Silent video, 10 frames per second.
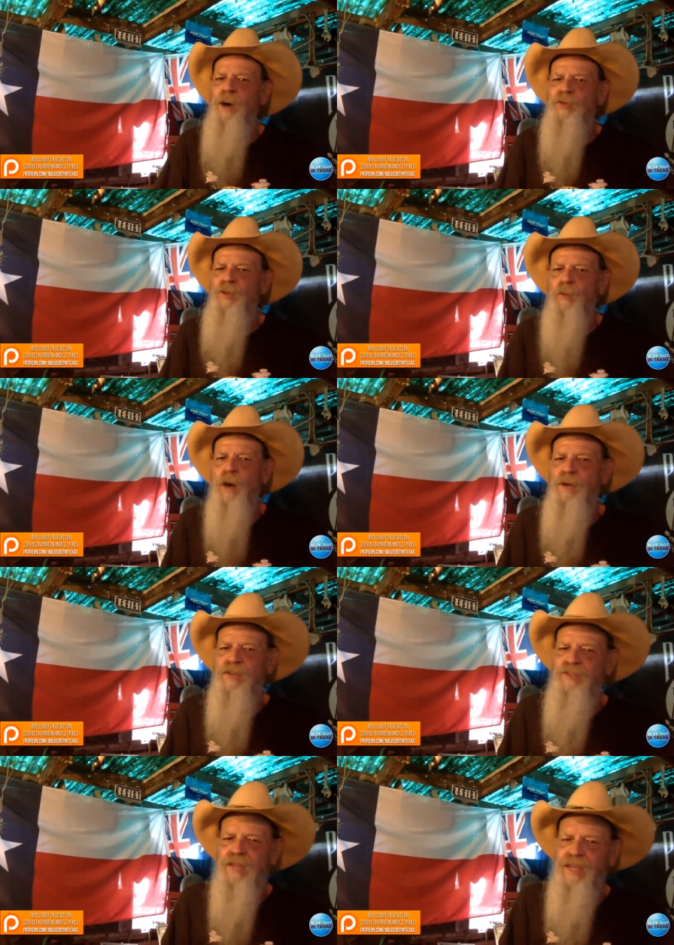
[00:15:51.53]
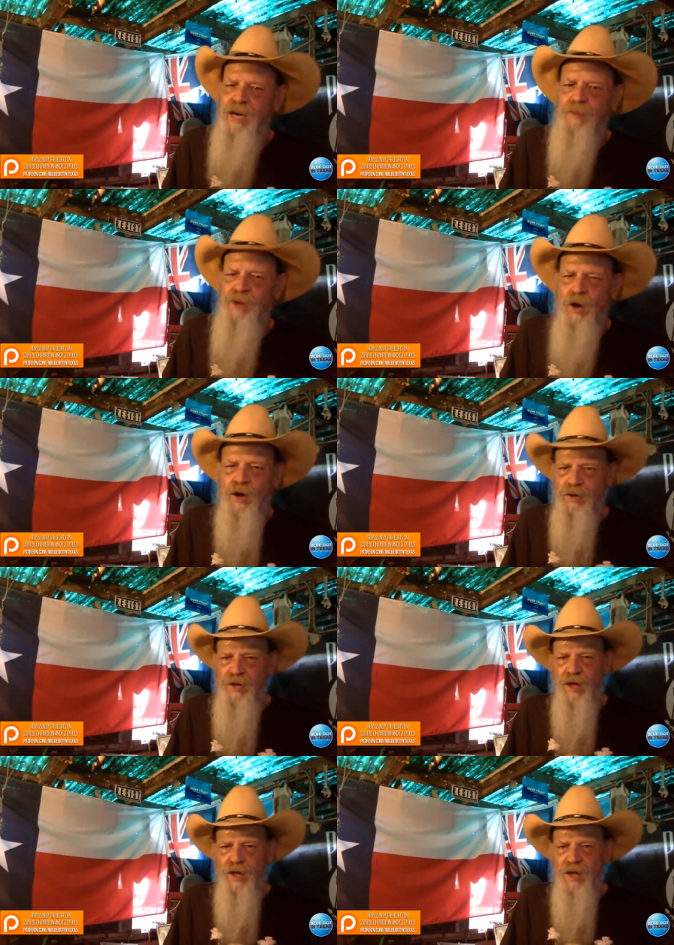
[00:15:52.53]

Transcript: most of what we see coming on.